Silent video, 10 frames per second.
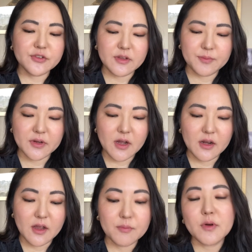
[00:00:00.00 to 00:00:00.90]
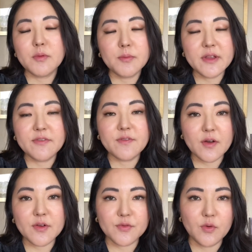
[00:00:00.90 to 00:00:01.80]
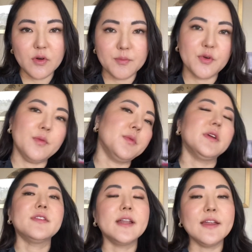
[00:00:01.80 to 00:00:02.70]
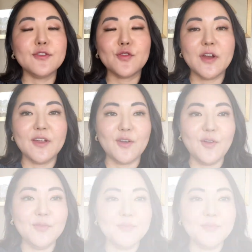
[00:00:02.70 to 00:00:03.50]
deeper color and probably very fall appropriate. So let's try it on.